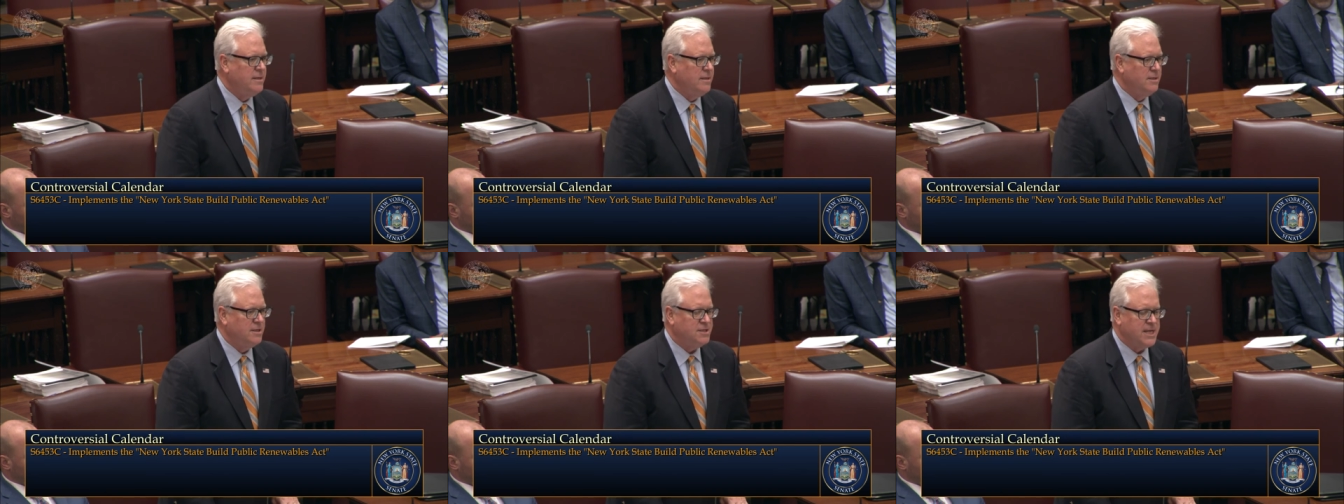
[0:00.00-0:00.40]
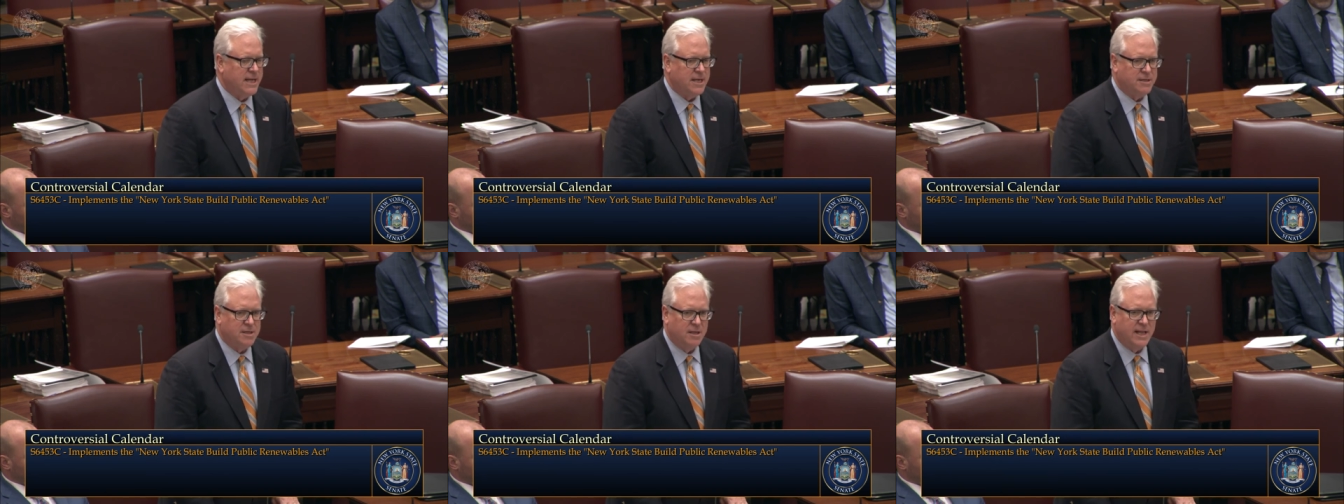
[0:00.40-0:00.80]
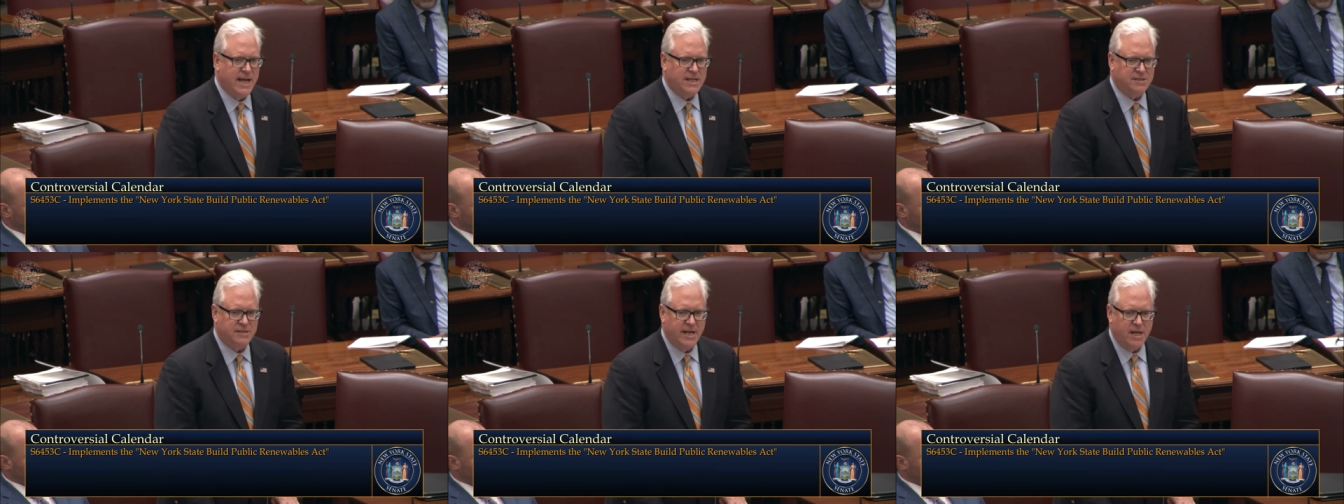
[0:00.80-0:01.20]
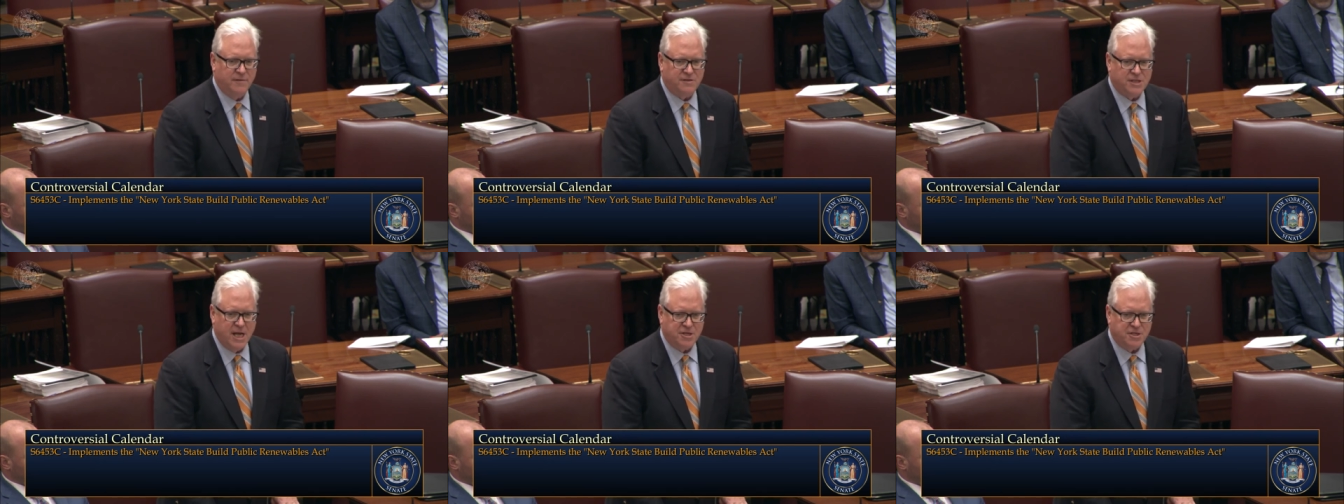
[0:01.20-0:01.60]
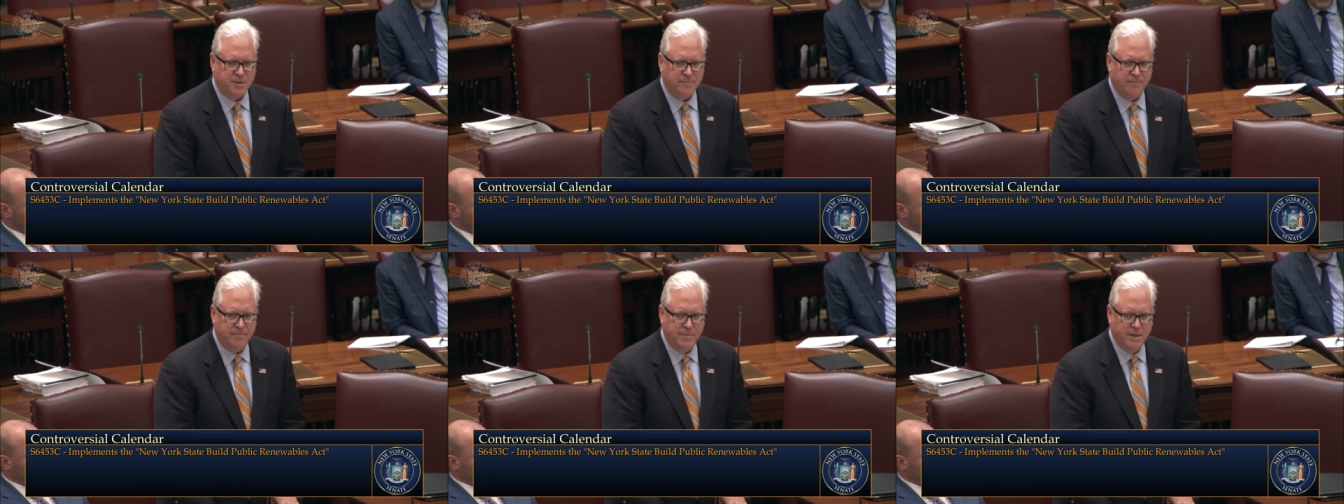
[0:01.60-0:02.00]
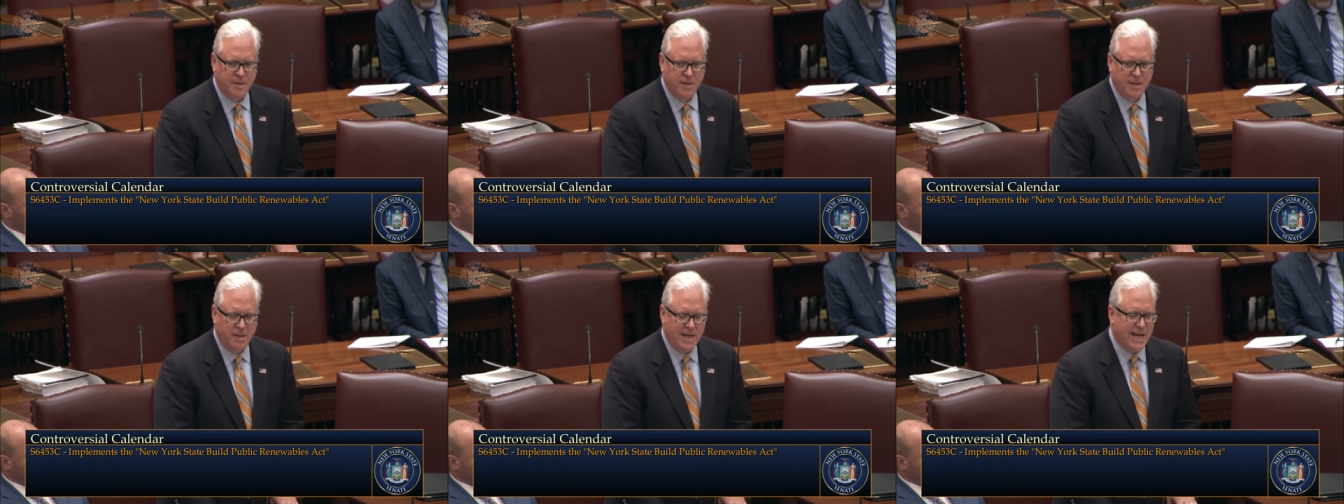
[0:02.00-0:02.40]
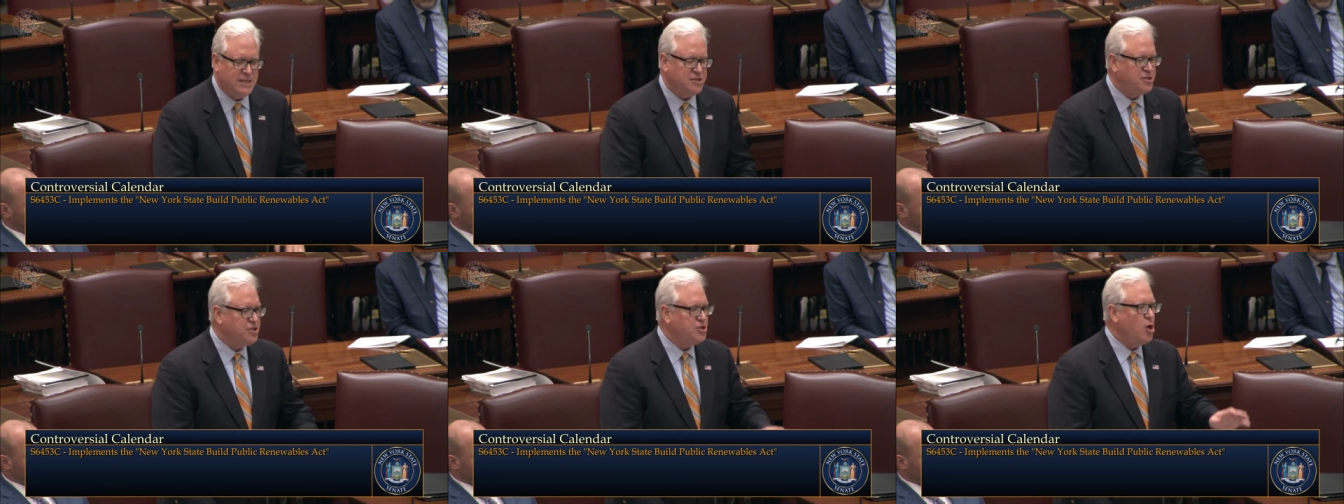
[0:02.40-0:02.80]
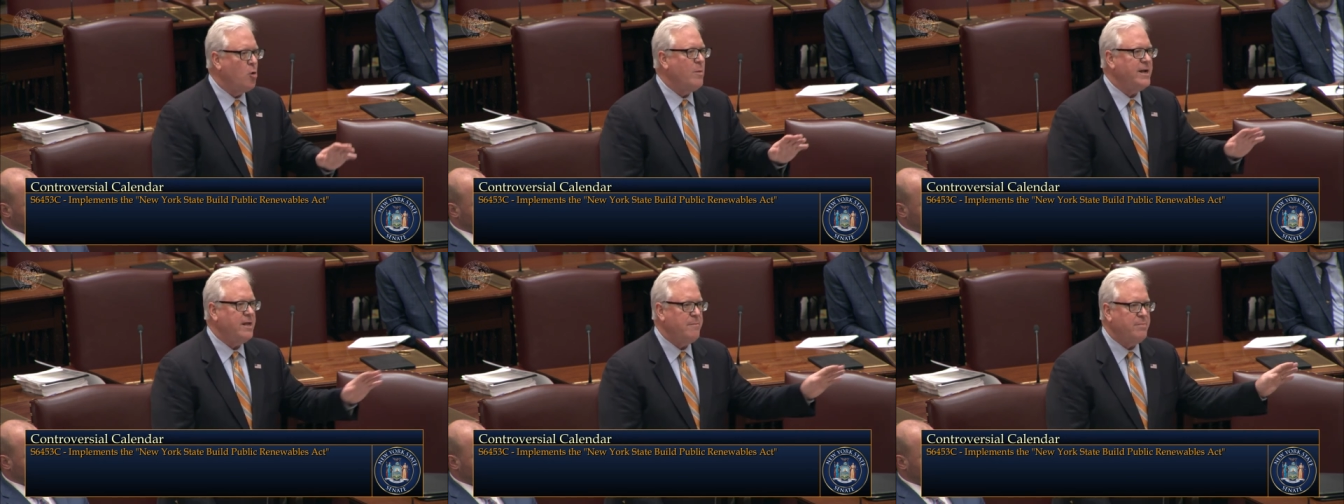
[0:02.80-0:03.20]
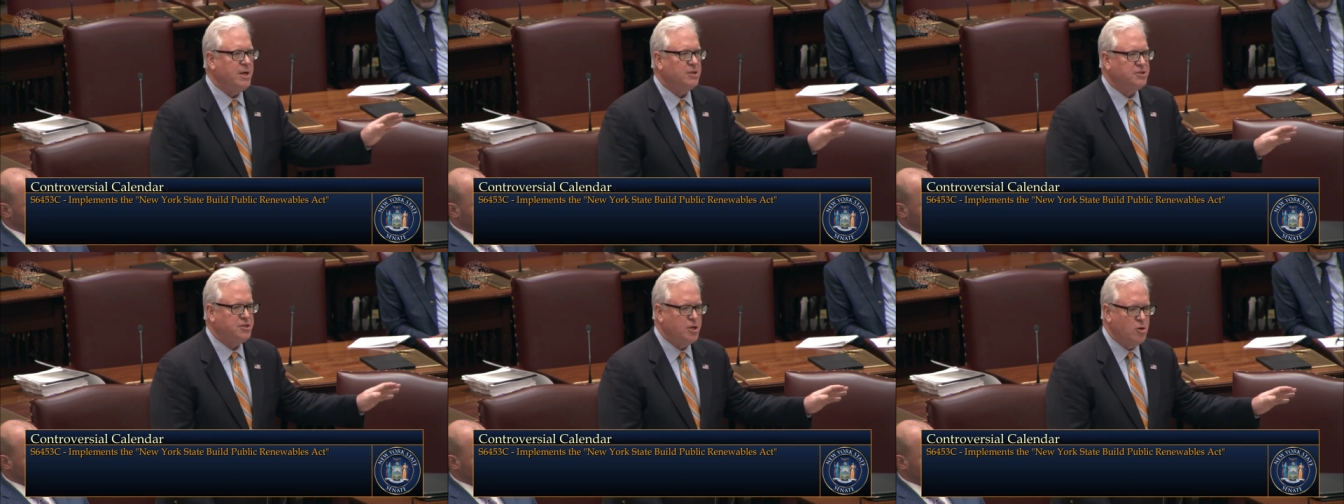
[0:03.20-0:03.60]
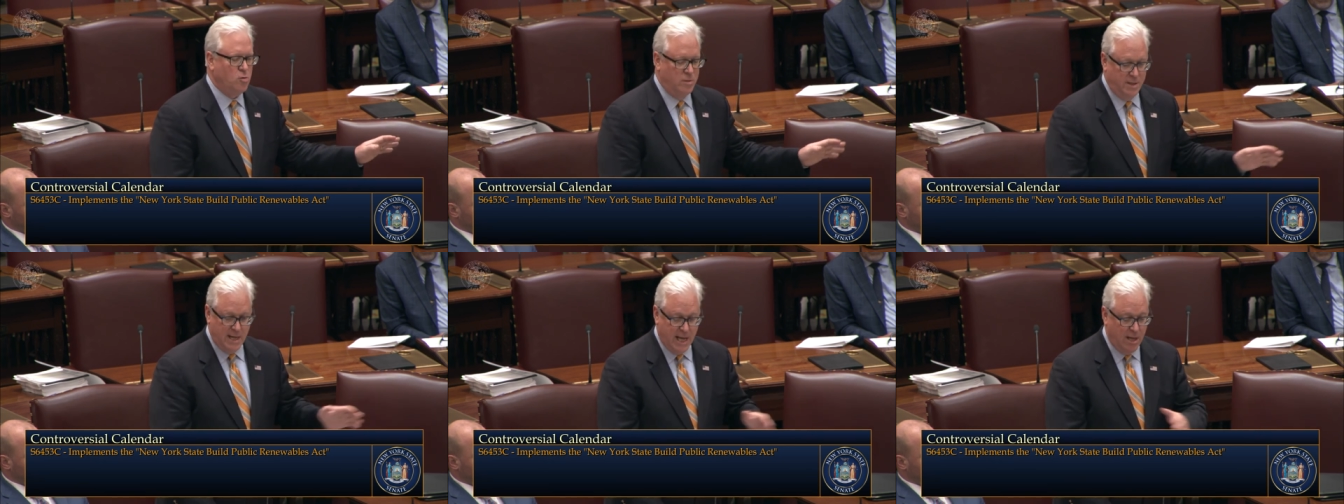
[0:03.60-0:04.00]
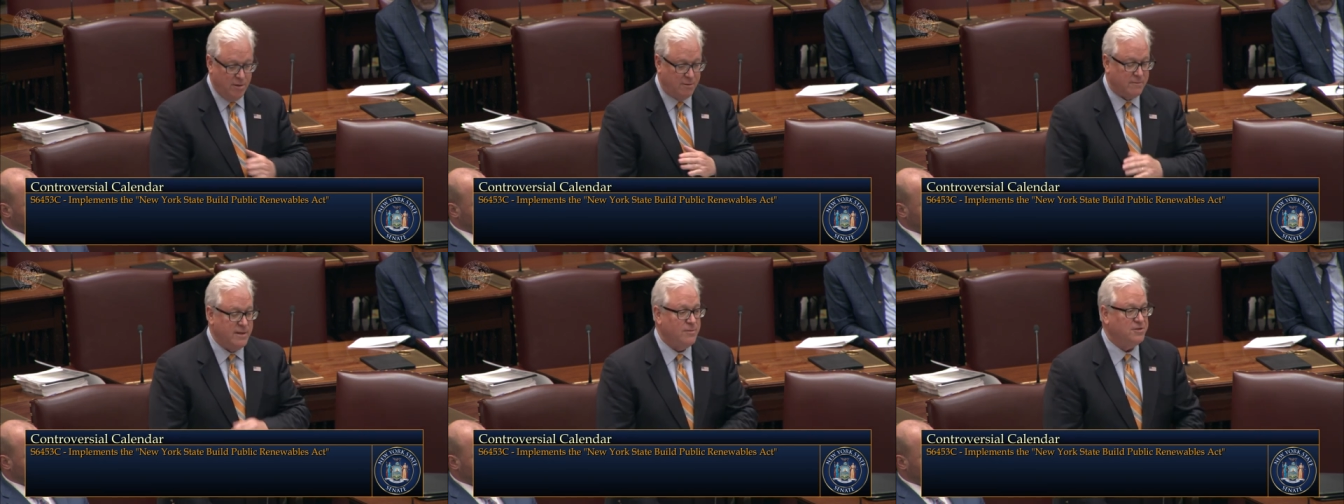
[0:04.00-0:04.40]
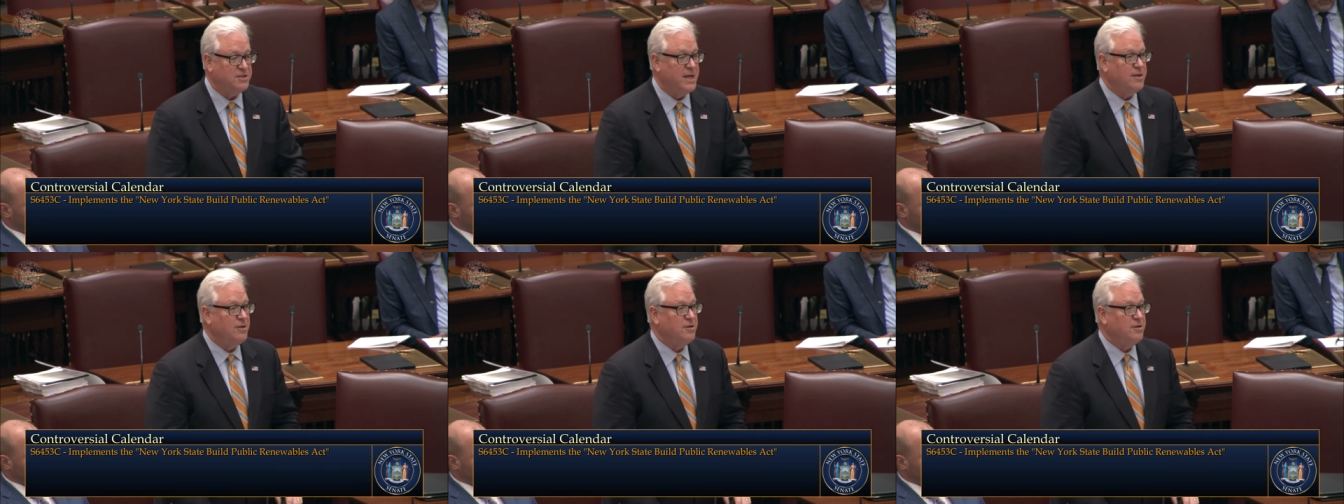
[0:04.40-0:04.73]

the second to last day of session as so many bills do. I'll agree with Senator